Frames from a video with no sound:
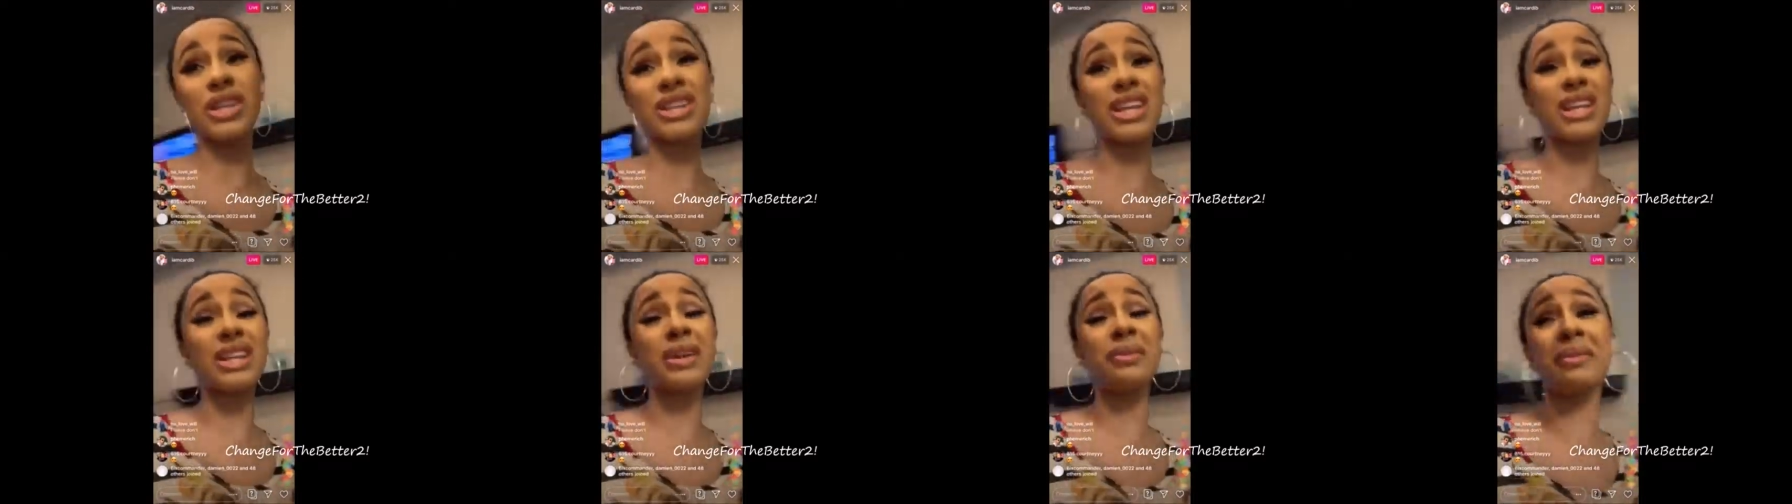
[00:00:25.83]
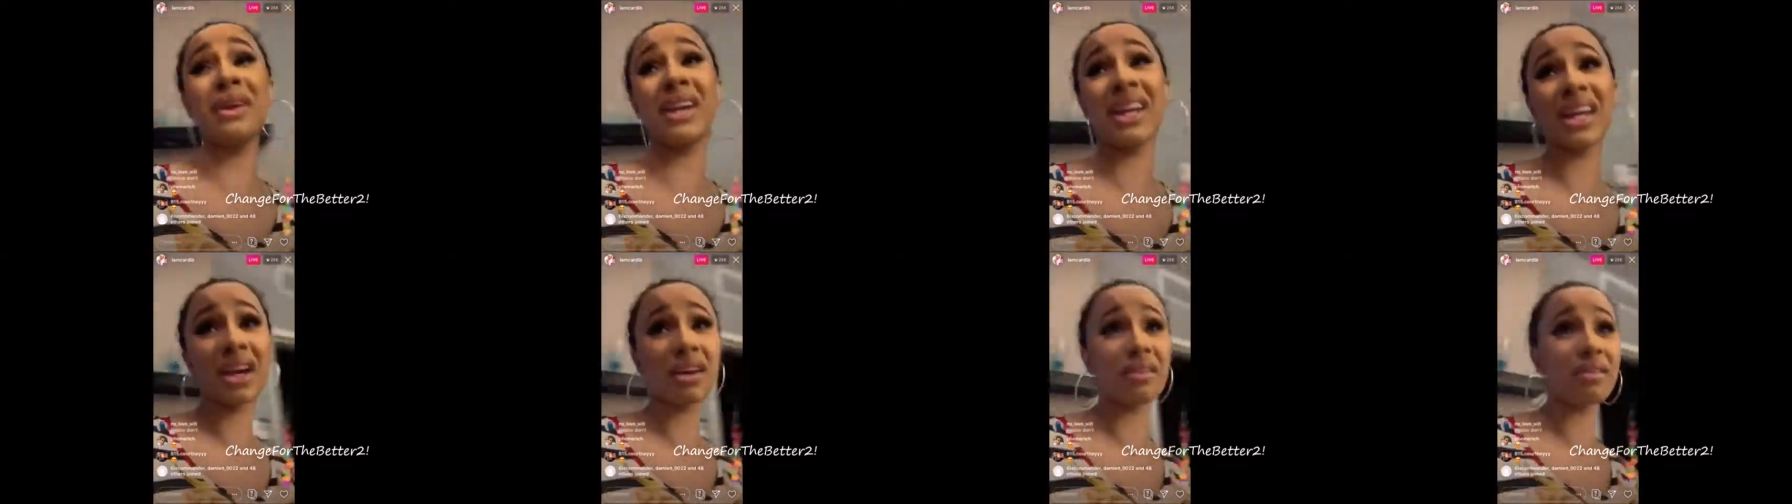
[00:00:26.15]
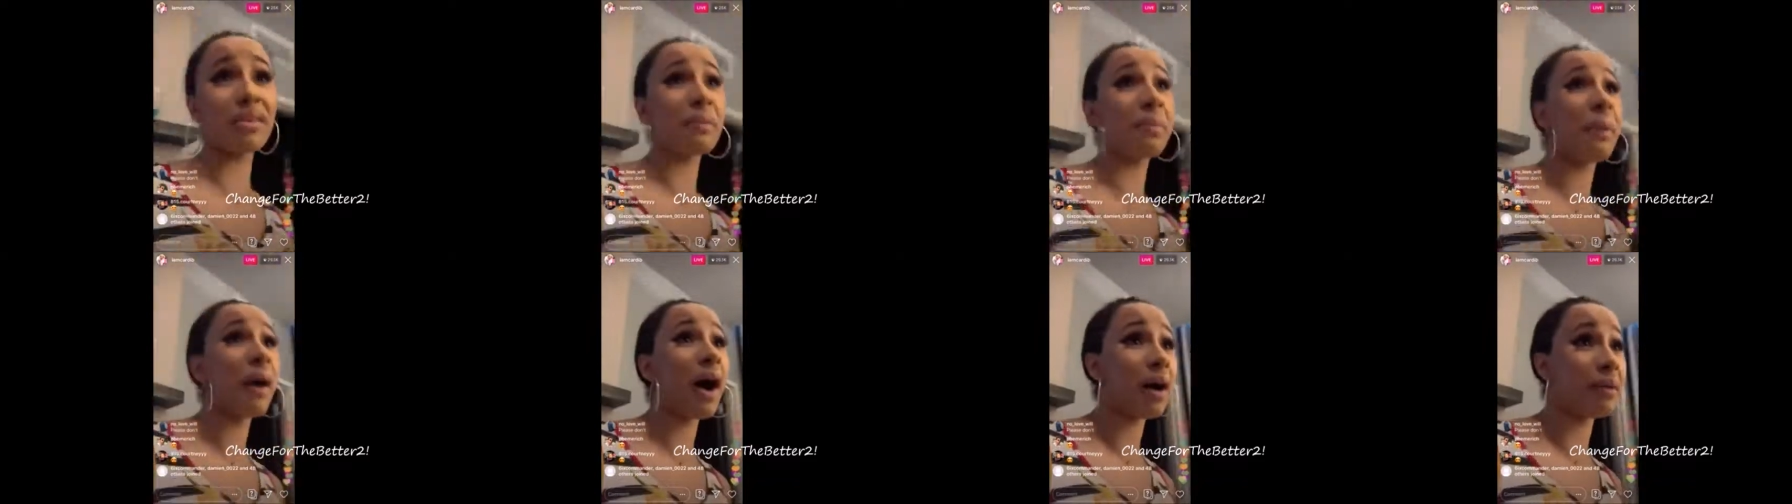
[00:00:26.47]
to the
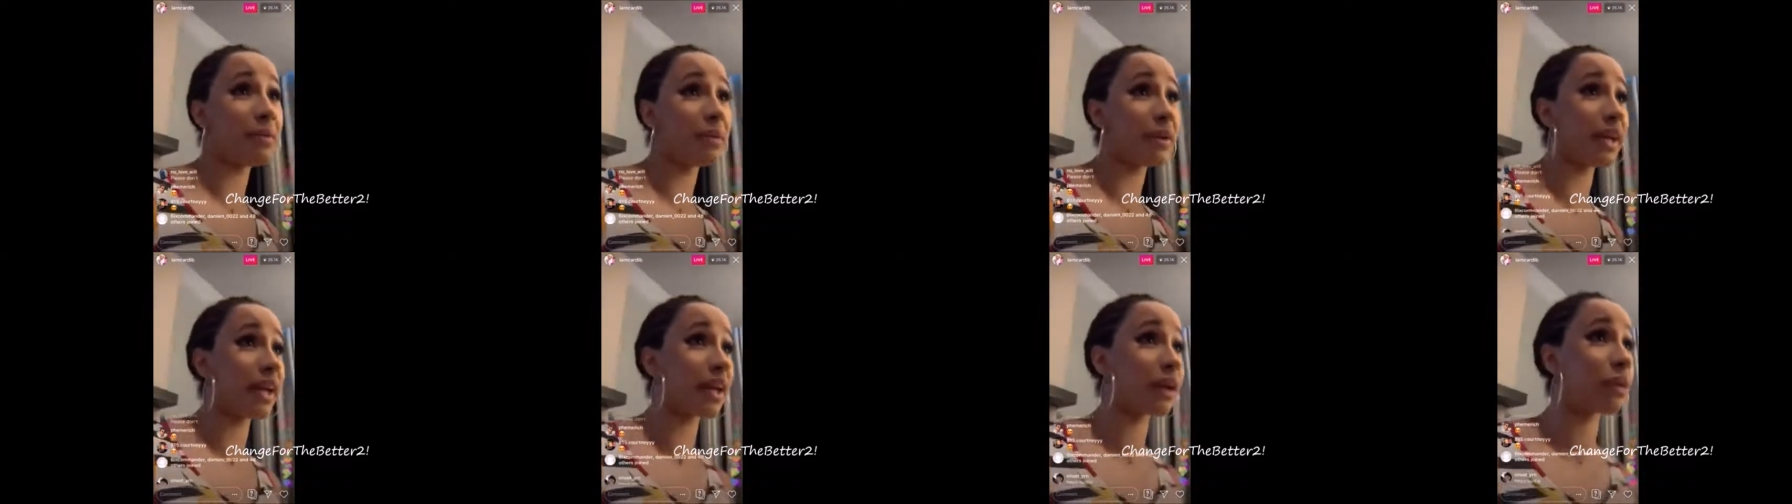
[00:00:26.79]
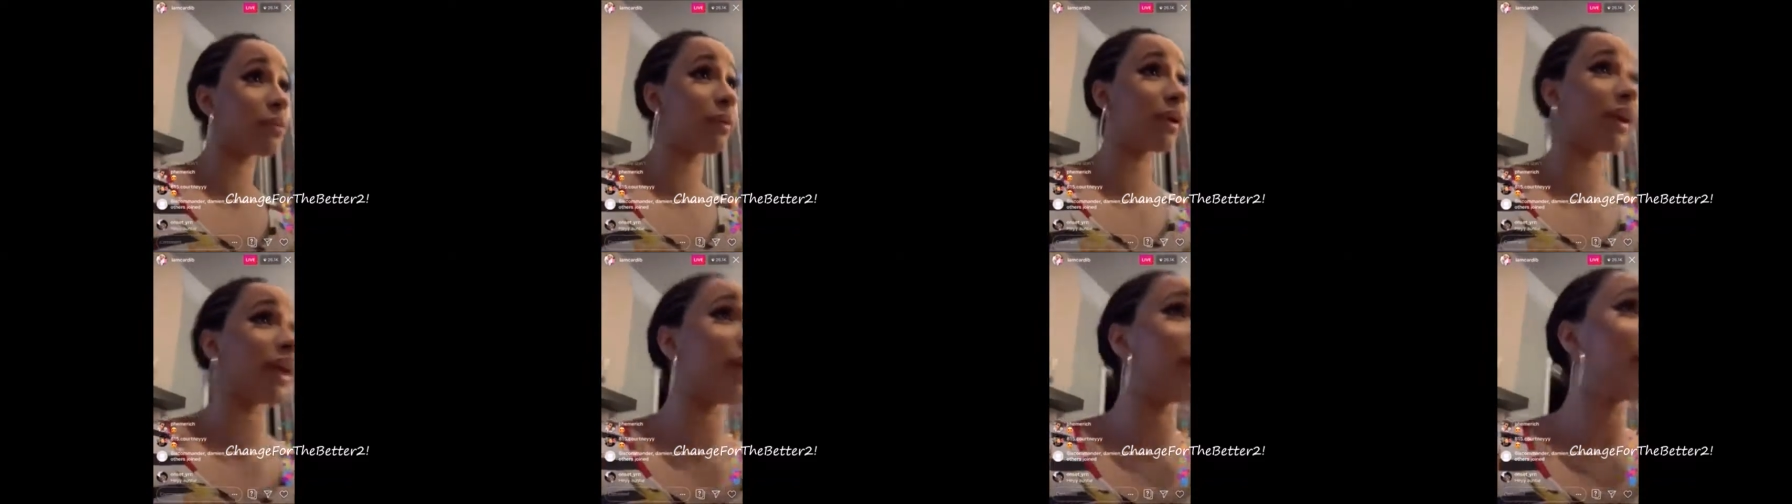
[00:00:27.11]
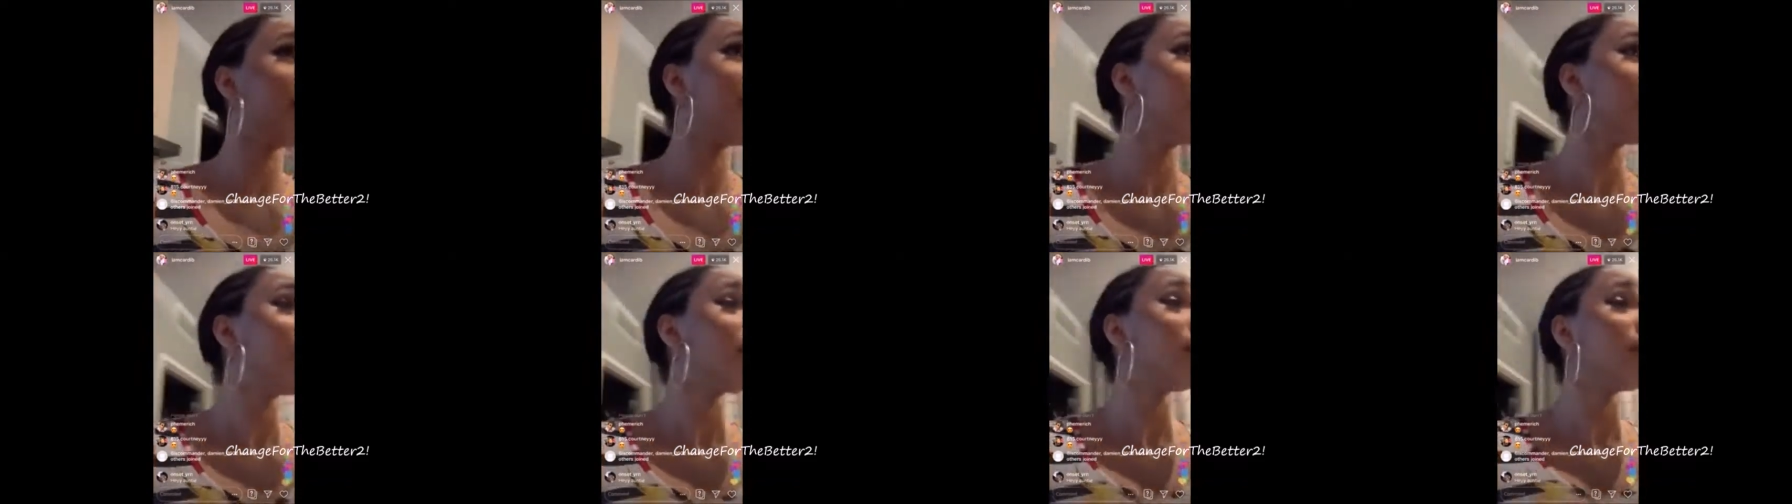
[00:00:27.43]
Dominican Republic with